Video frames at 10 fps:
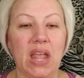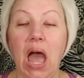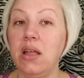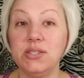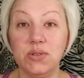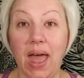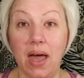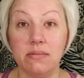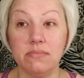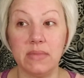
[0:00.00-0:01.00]
I'll do
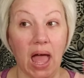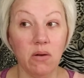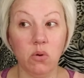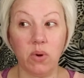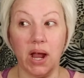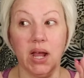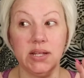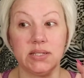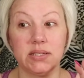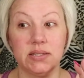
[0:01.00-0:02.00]
that. I will wear
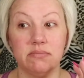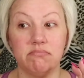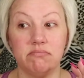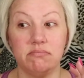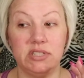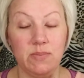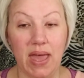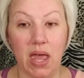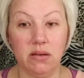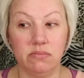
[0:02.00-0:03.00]
it to
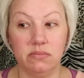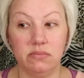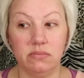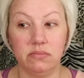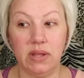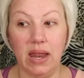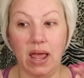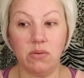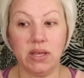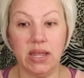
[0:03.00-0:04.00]
bed, and
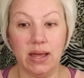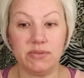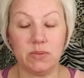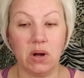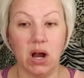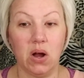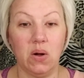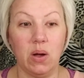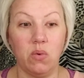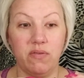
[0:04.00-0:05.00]
I will get up
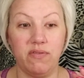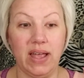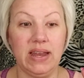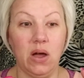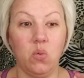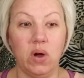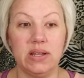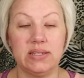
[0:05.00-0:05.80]
tomorrow and we'll find out what it